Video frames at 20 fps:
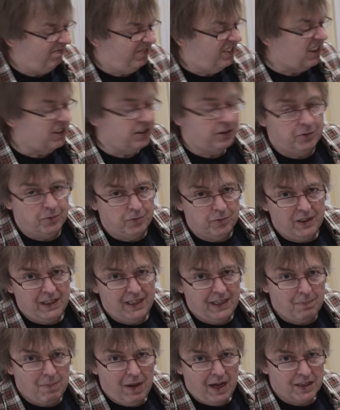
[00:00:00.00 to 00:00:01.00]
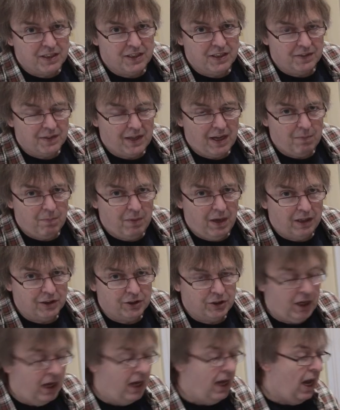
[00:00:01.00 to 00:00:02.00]
doesn't really matter that
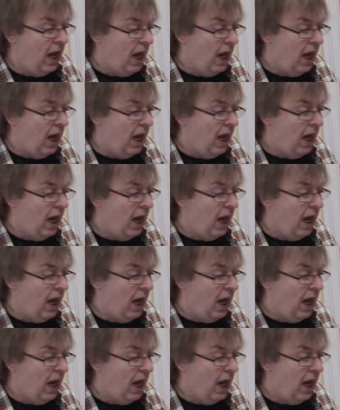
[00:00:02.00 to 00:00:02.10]
much.